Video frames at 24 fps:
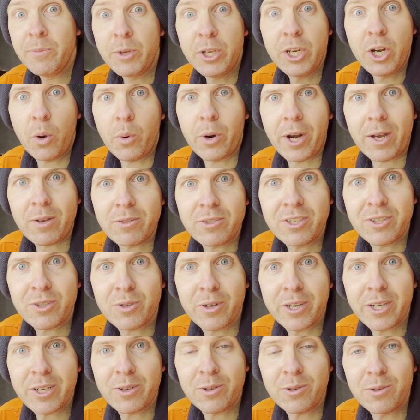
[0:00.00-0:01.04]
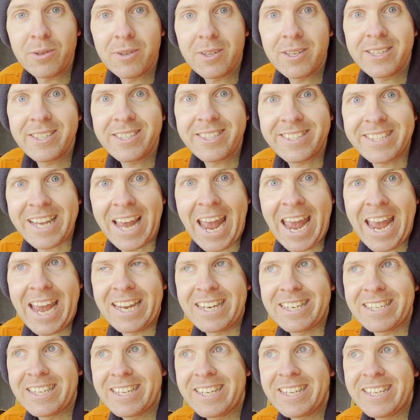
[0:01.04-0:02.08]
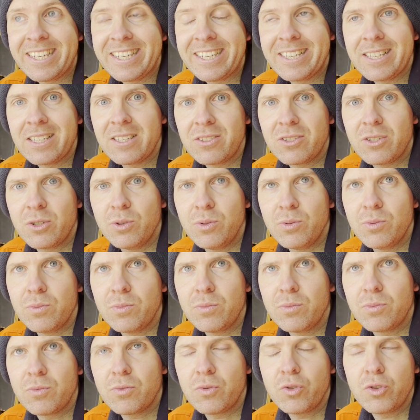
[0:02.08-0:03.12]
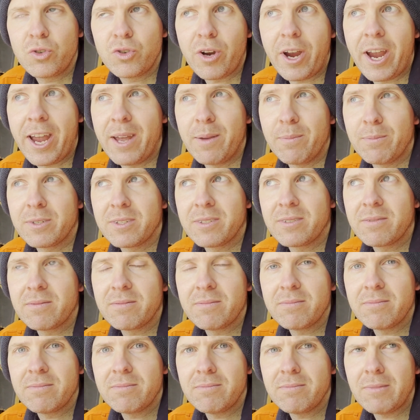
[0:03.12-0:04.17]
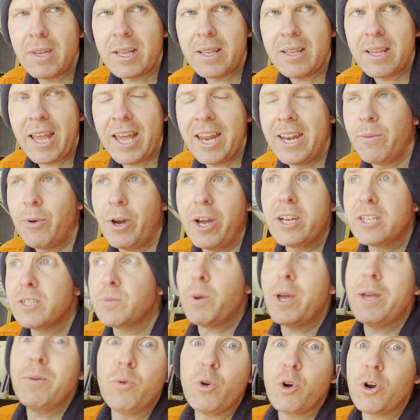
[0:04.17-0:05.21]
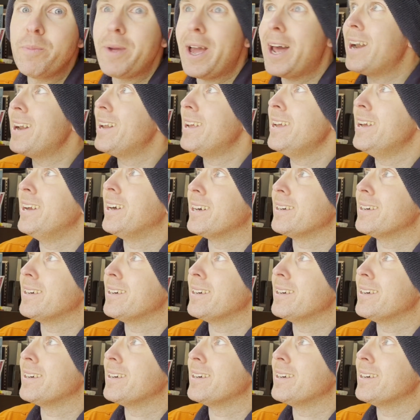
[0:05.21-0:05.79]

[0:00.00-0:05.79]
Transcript: you know what else is critical? Sand to trams. Anyway, I'll explain more about it here.